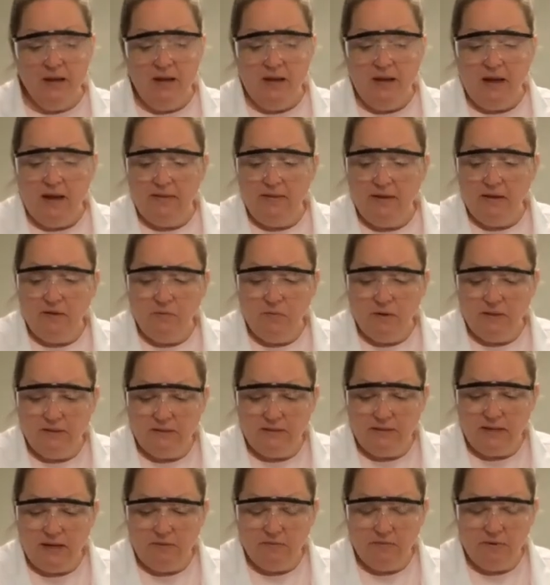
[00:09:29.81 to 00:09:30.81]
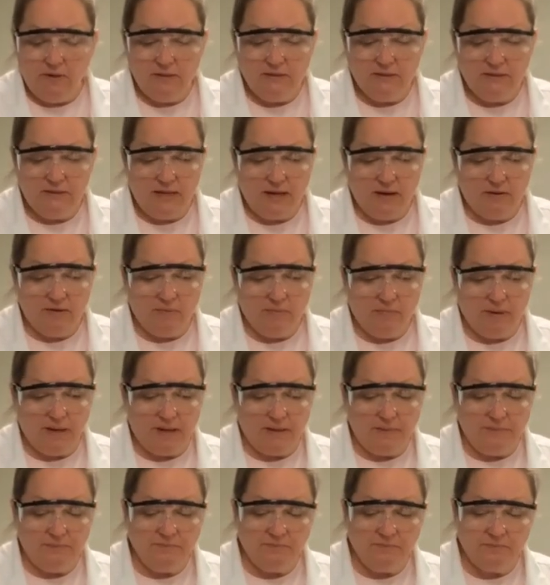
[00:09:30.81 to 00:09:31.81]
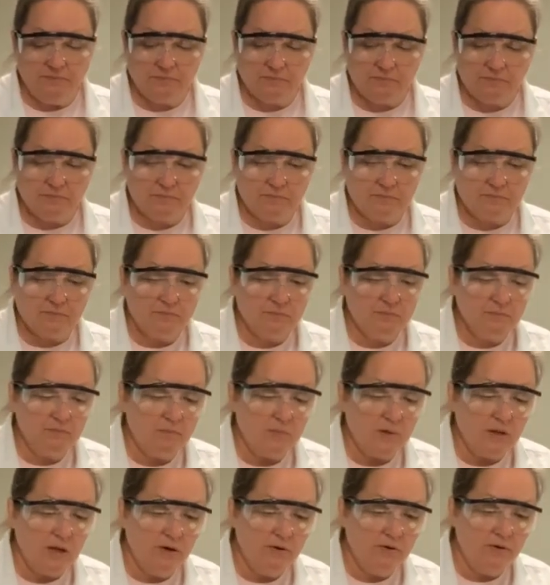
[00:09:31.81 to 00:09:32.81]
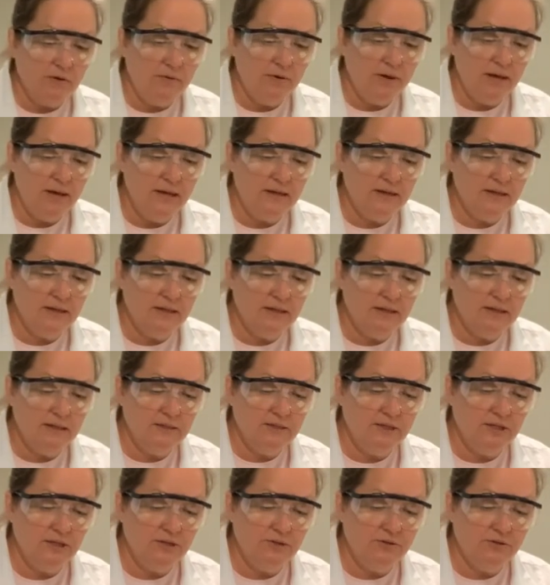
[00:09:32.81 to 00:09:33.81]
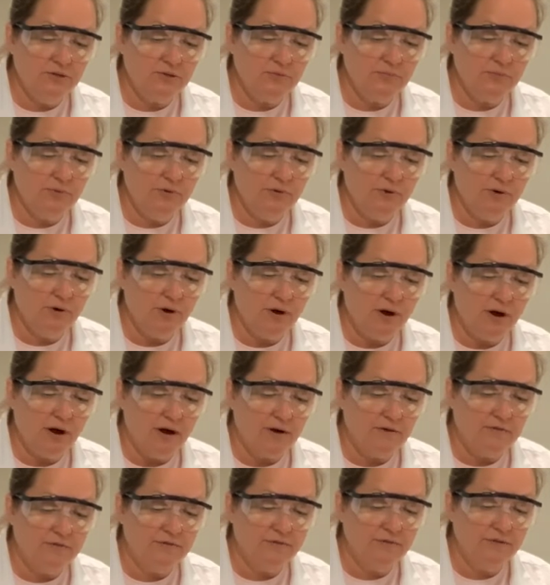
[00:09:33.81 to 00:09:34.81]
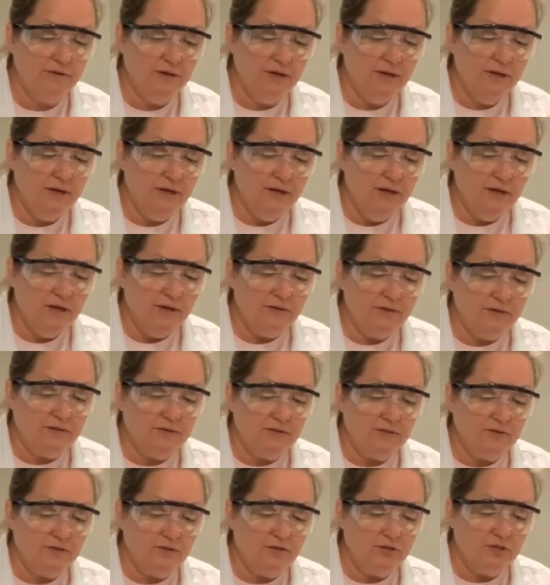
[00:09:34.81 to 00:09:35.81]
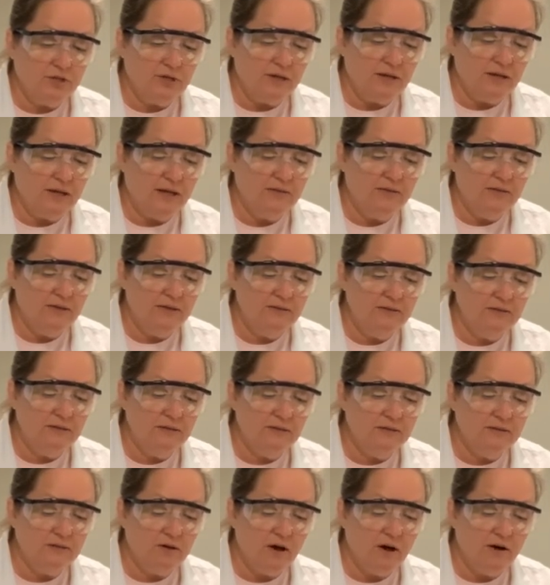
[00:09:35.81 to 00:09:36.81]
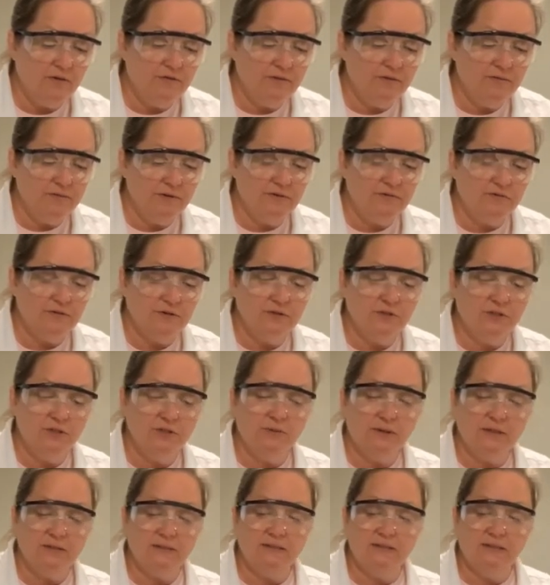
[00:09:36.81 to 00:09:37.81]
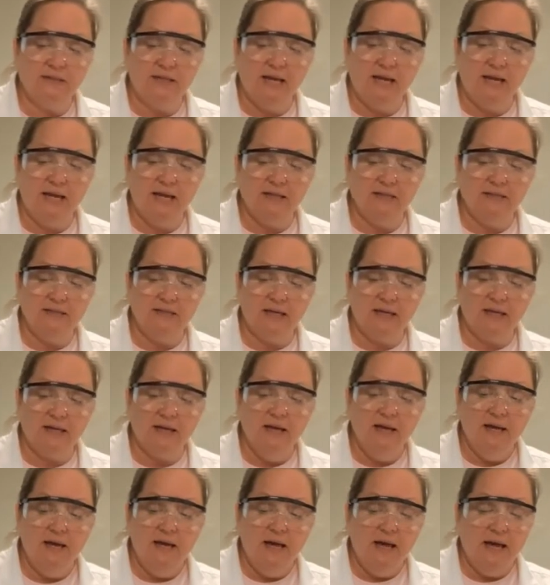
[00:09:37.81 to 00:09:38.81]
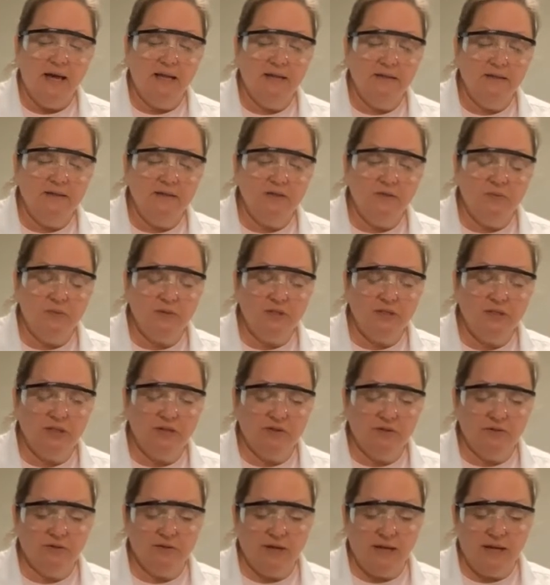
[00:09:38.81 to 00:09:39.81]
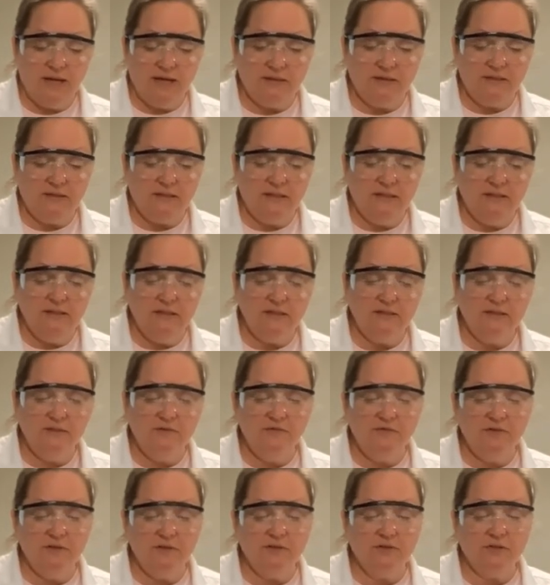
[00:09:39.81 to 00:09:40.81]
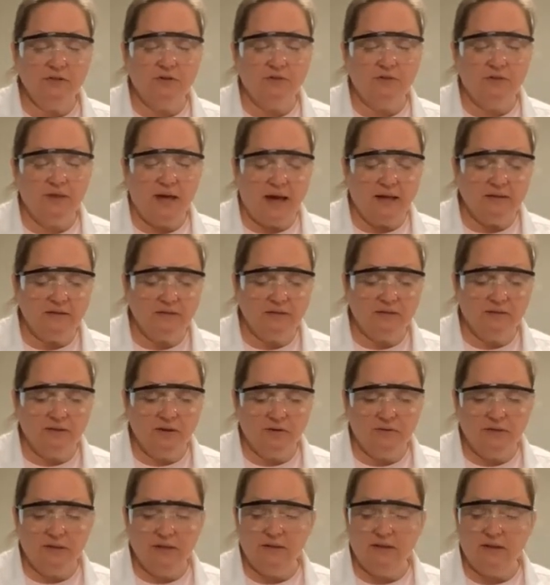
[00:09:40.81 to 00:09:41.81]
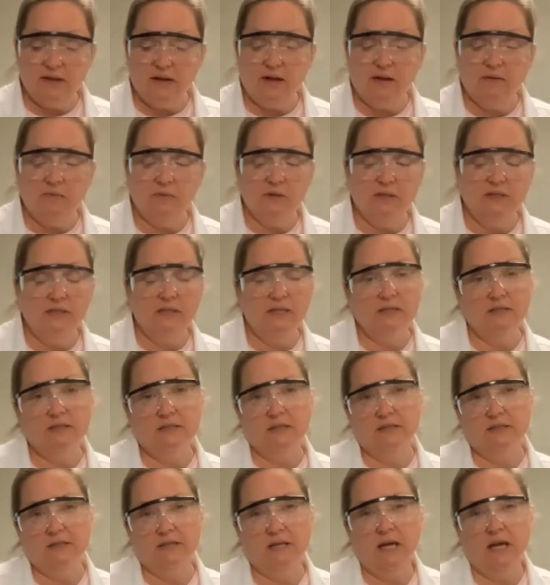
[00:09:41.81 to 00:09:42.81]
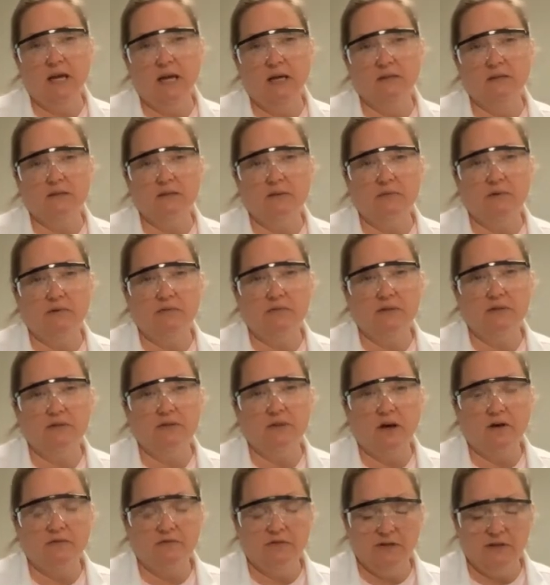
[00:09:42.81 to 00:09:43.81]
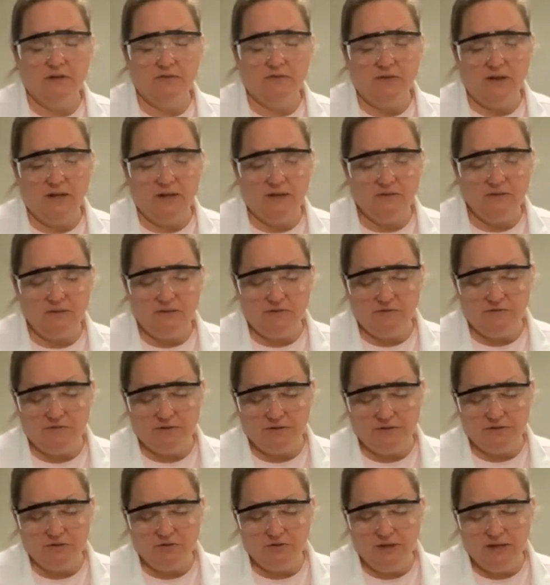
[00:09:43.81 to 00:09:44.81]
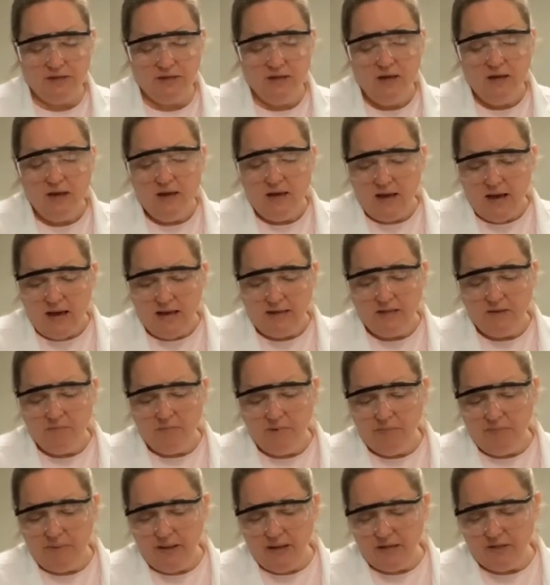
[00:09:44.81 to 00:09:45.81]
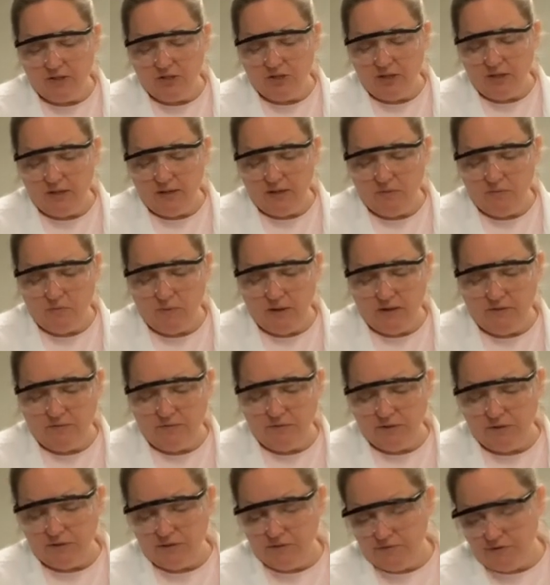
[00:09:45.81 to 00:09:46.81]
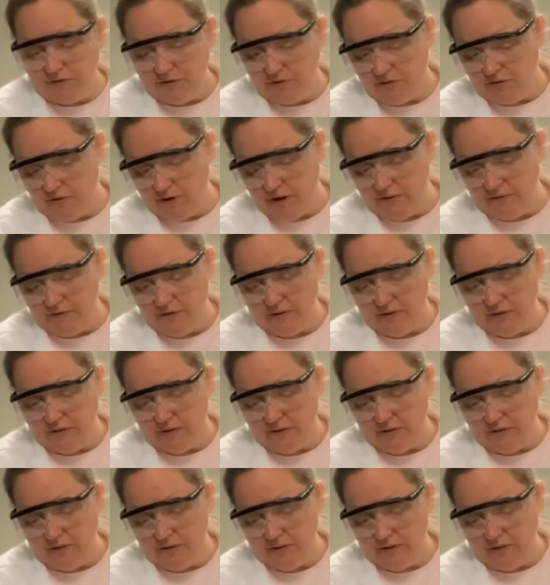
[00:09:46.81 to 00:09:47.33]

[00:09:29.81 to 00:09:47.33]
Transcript: And then once that runs down a bit, I'll go ahead and continue to pour off the solution. And this is often referred to as decanting. And in this particular case, it doesn't filter that slowly that I would need to decant some of this off in advance of filtering. I can be patient and wait for it to filter off.